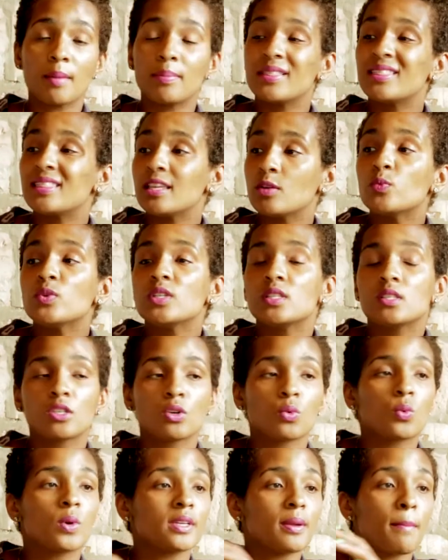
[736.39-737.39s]
but then we
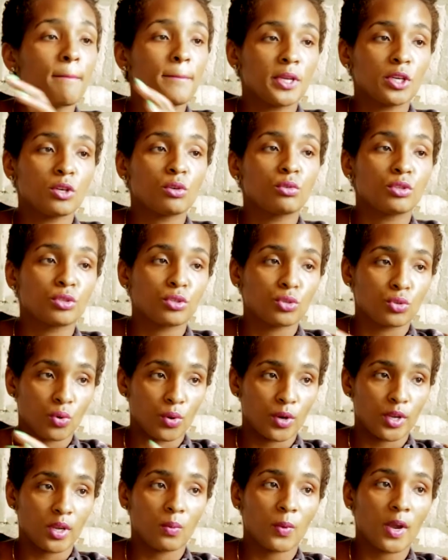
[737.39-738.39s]
still want to build a
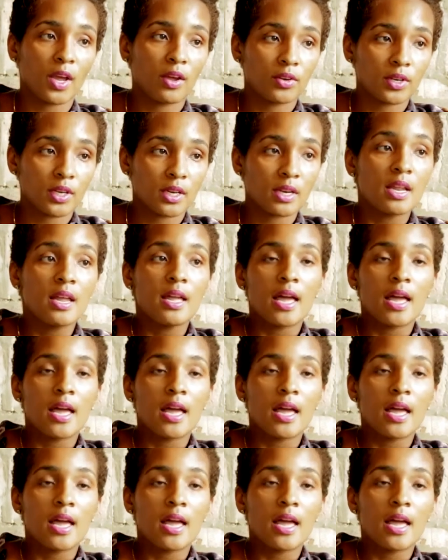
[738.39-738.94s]
story around it.